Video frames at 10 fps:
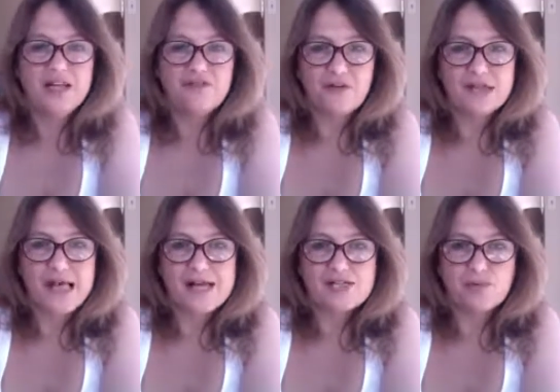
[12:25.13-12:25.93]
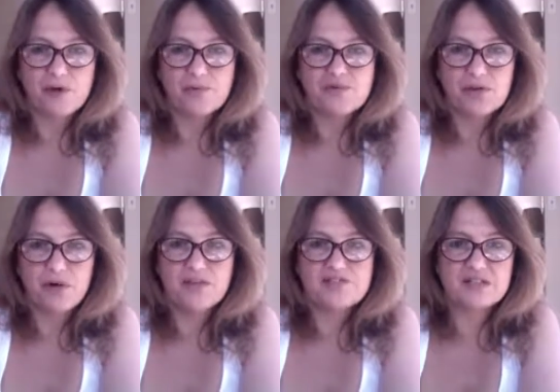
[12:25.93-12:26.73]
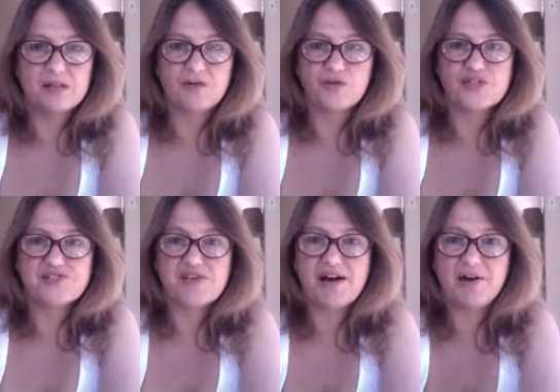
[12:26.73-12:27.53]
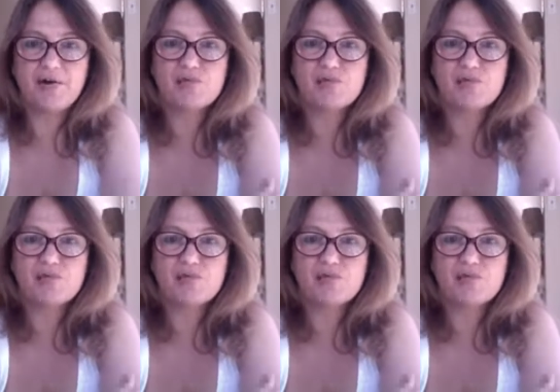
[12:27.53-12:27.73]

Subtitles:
the very last one, it was called Is It Love or Desire?